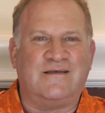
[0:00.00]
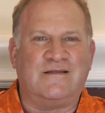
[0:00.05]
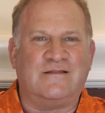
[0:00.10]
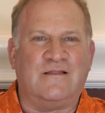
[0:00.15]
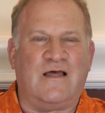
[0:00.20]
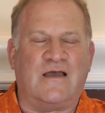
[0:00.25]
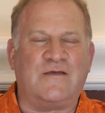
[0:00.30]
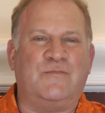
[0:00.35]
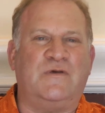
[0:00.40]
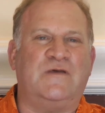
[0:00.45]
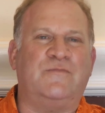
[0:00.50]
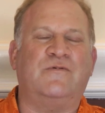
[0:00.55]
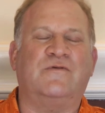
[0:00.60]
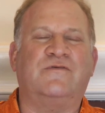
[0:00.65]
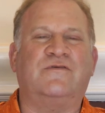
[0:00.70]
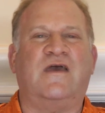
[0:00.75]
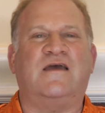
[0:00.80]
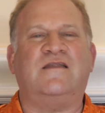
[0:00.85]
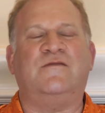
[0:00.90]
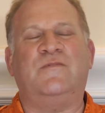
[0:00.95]
Like people
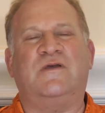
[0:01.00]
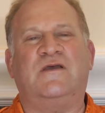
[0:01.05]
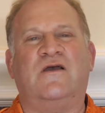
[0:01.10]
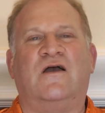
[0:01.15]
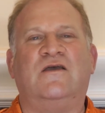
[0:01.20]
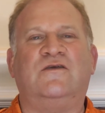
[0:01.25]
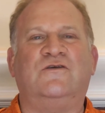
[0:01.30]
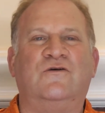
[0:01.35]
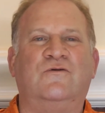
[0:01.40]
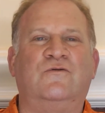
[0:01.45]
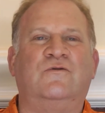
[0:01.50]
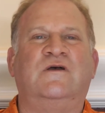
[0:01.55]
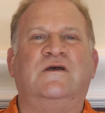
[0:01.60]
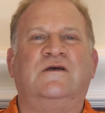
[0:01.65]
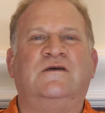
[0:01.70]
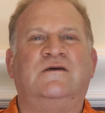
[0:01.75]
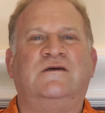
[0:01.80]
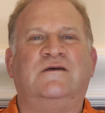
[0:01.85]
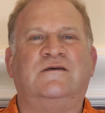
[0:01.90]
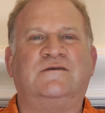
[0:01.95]
say to me, are you
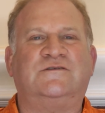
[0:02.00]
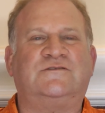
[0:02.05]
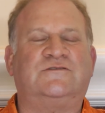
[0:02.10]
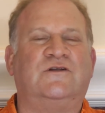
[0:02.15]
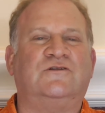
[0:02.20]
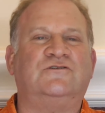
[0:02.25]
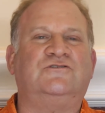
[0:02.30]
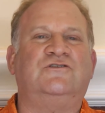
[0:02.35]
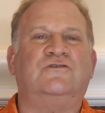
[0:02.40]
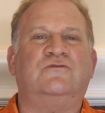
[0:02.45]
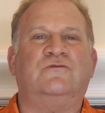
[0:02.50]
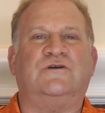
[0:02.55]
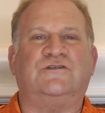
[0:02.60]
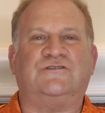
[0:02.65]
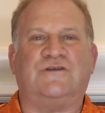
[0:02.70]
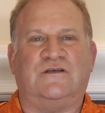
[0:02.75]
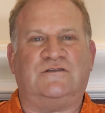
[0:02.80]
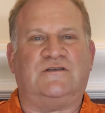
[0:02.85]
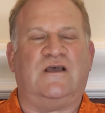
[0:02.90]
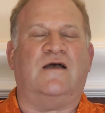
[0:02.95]
still
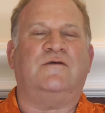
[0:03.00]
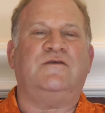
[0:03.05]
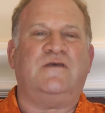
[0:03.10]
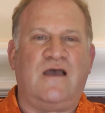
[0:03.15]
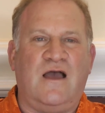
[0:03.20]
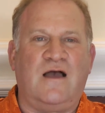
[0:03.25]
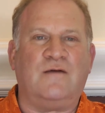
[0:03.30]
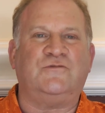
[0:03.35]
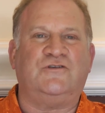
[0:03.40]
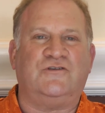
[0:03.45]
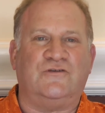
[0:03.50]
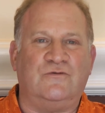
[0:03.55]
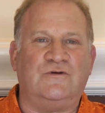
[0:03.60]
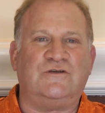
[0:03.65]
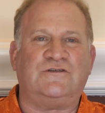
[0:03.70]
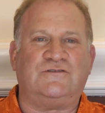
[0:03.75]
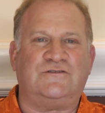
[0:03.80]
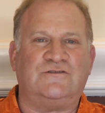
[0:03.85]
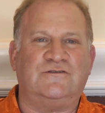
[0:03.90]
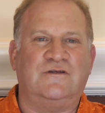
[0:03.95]
Jewish? I say, yeah, I'm
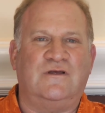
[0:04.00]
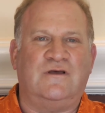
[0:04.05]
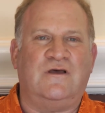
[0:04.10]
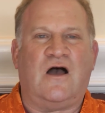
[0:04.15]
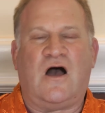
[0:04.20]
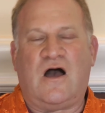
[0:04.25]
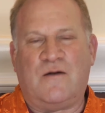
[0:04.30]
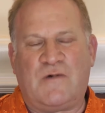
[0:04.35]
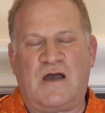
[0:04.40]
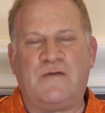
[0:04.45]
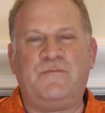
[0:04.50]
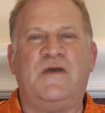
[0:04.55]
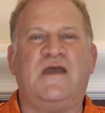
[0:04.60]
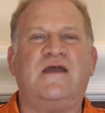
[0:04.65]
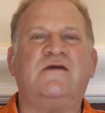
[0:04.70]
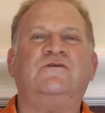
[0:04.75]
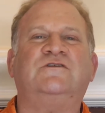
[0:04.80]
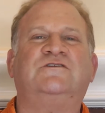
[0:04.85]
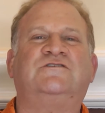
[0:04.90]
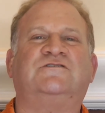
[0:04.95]
Jewish on my
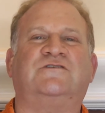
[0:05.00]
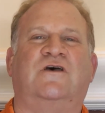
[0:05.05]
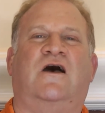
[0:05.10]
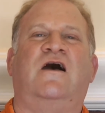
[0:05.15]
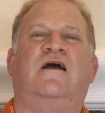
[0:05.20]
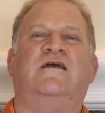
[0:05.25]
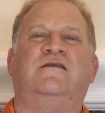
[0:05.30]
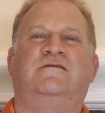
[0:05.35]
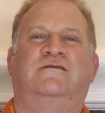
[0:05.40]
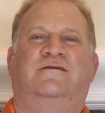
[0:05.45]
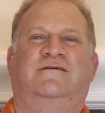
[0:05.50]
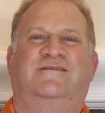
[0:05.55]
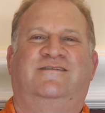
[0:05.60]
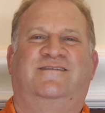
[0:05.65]
parents' side,